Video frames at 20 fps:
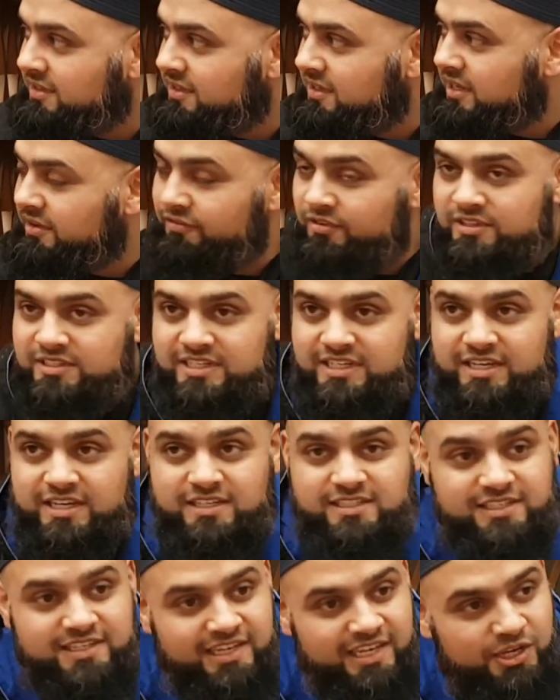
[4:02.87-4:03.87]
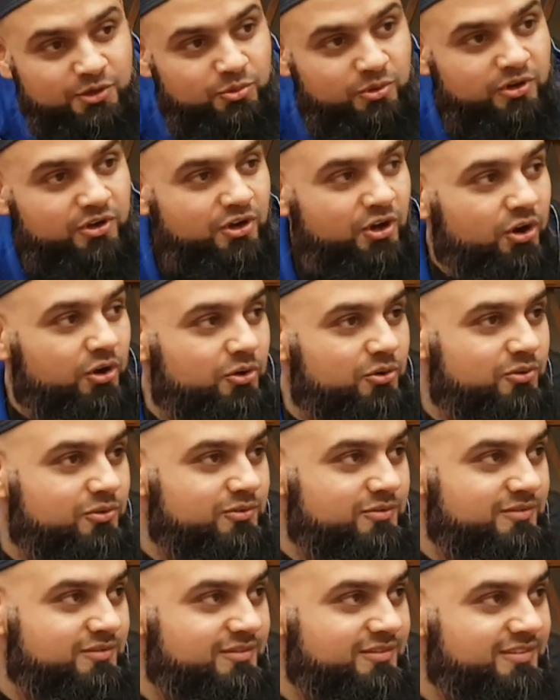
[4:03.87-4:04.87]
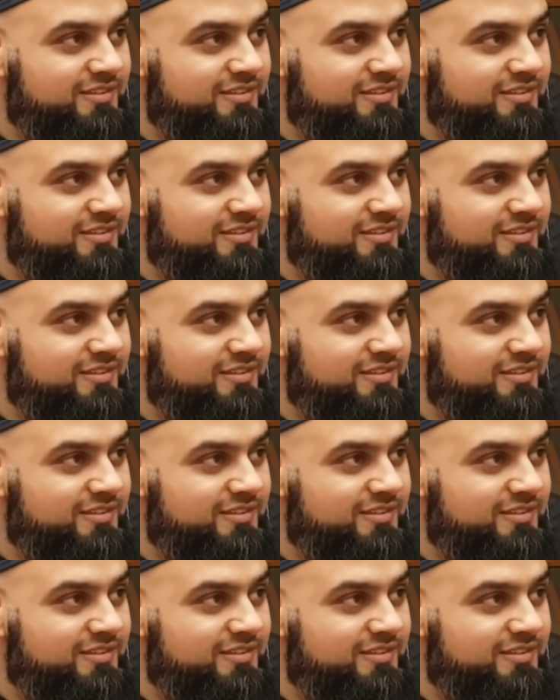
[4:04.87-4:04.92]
If it's easy, he will go.